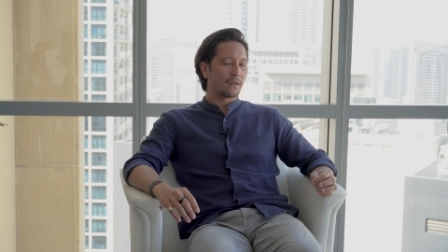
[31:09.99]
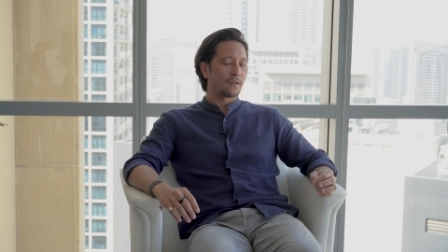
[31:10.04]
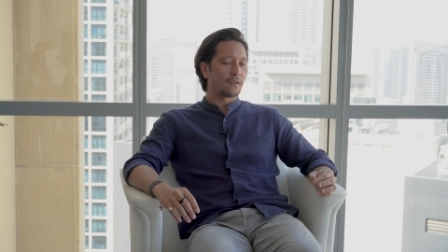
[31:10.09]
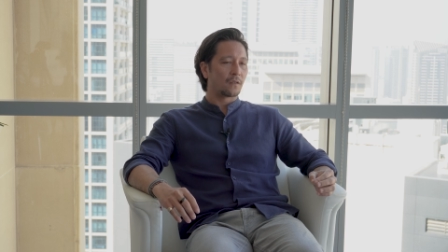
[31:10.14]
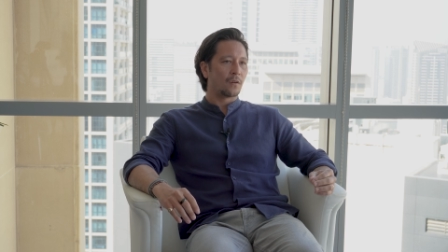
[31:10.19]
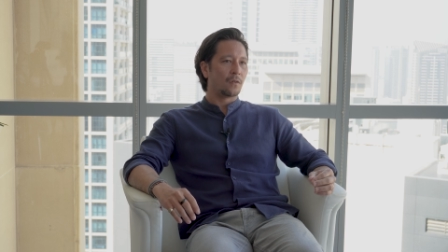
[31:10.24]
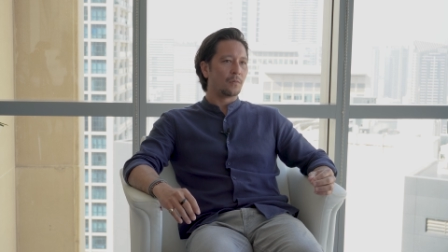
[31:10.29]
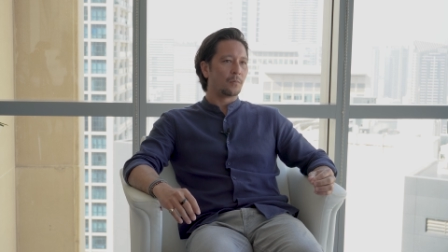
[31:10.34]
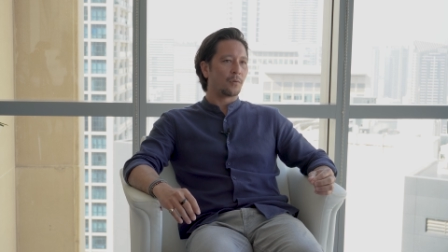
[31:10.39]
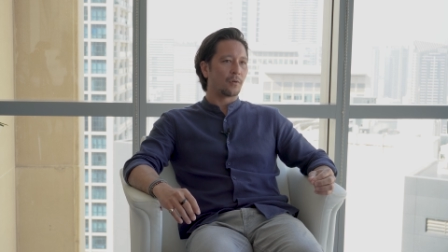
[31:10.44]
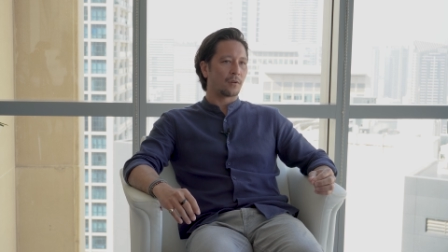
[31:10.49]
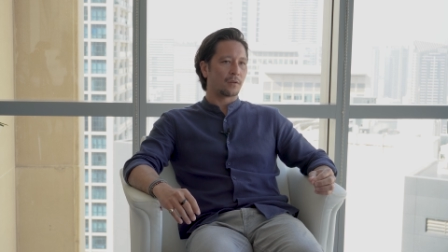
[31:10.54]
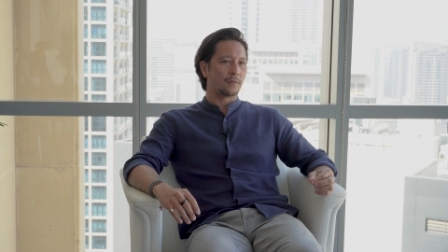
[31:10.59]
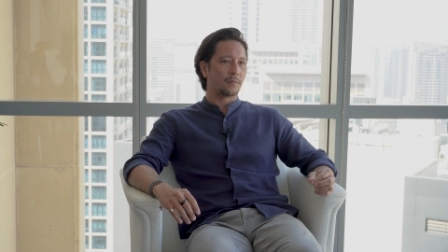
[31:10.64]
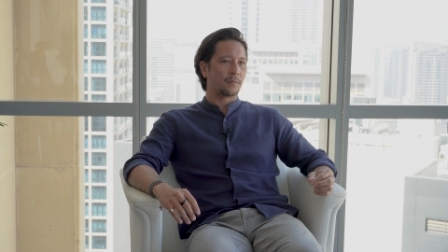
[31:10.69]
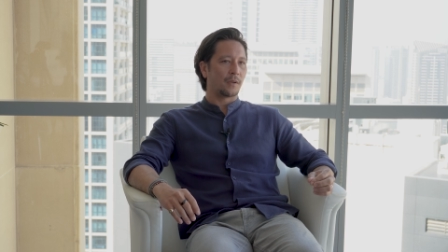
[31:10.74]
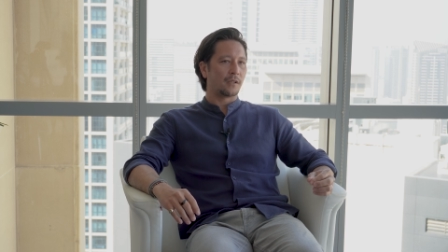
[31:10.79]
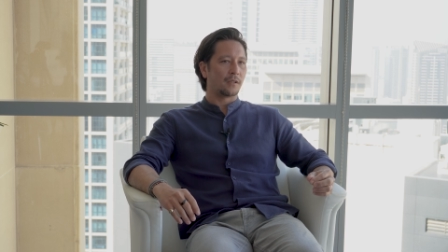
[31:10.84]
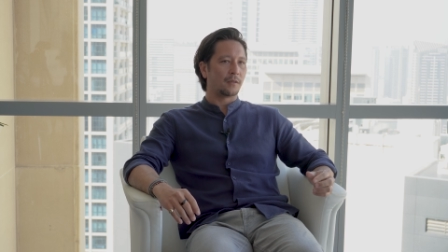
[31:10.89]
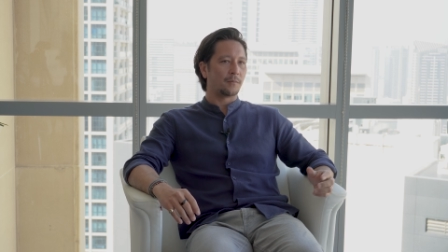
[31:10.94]
is so
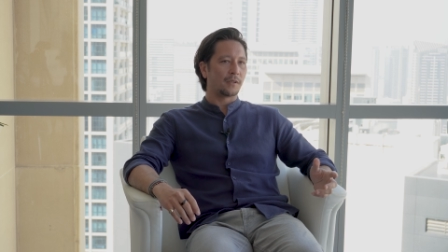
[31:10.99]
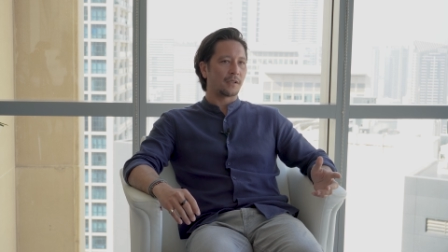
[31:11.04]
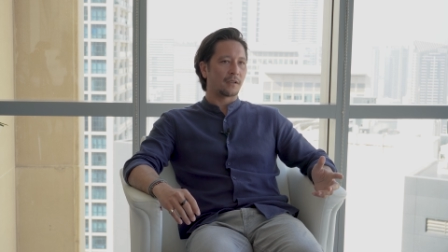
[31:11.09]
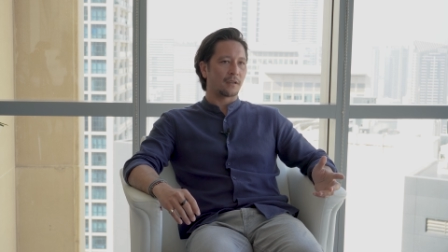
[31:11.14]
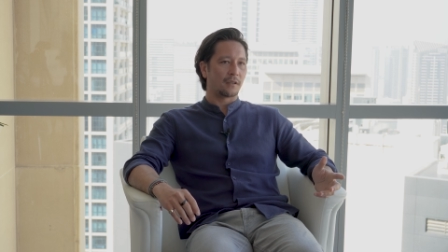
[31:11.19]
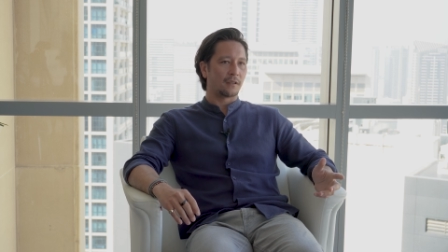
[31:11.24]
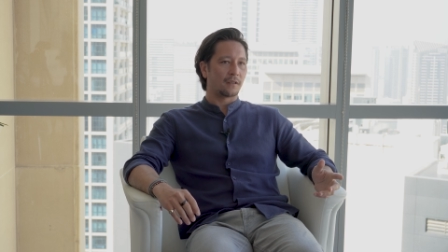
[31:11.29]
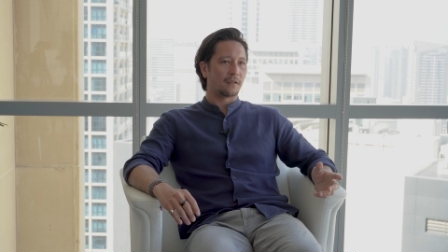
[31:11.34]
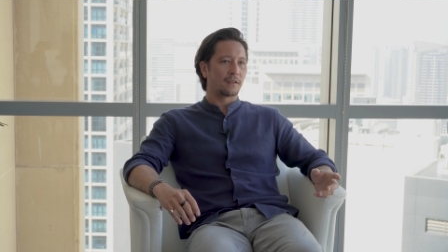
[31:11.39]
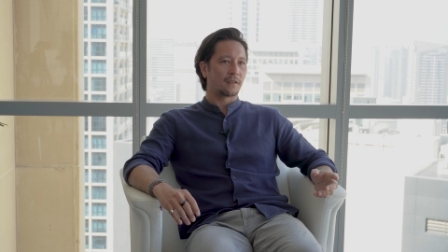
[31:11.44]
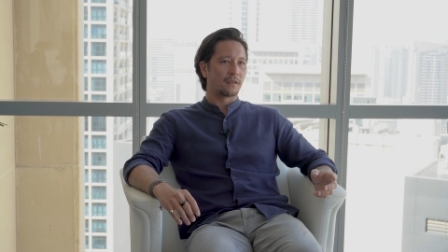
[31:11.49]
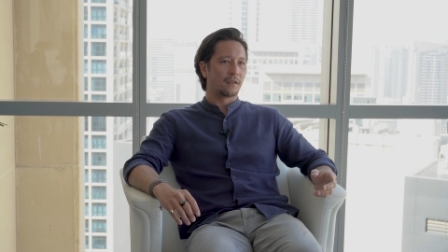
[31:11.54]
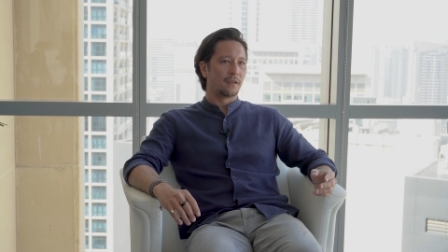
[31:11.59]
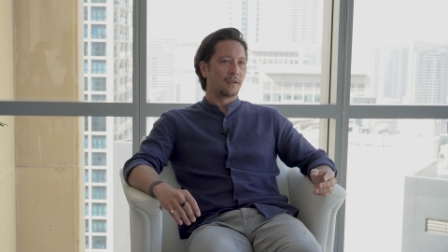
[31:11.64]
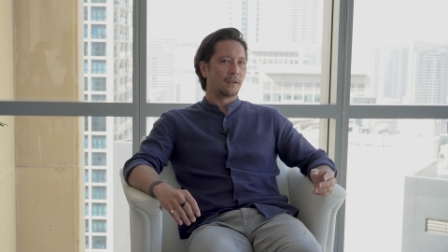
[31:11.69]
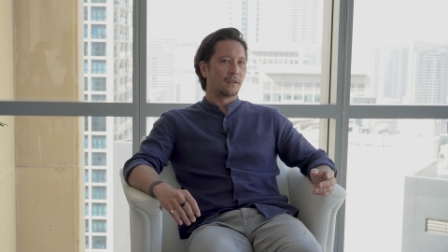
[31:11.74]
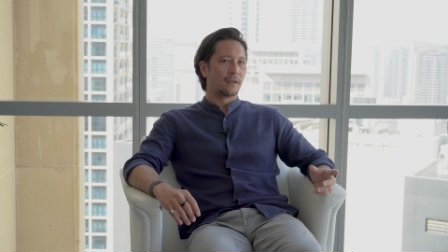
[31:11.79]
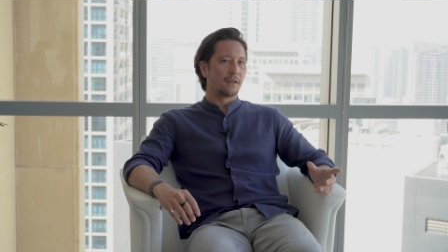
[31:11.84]
important mainly because